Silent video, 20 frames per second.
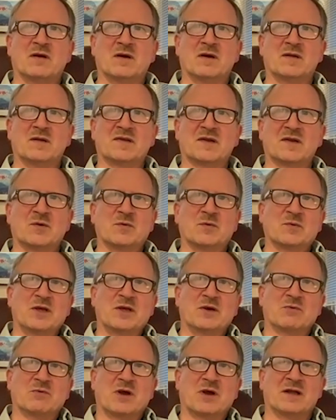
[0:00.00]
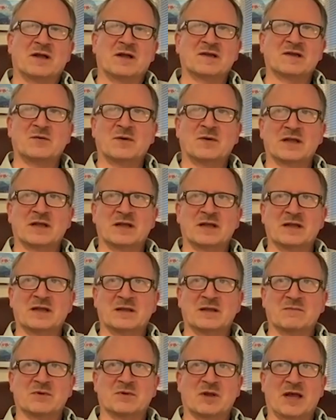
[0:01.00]
so, you know, consequently,
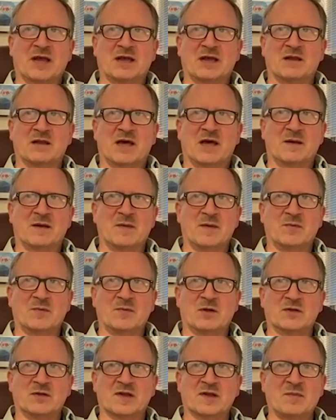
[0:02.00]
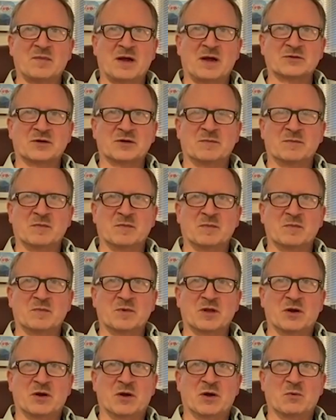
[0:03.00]
like a lot of people on the spectrum,
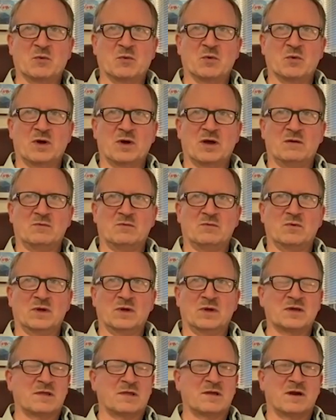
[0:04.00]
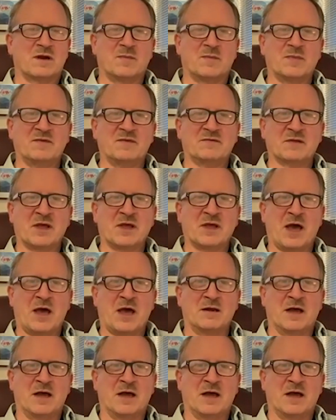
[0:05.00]
you know, I went to therapy for that.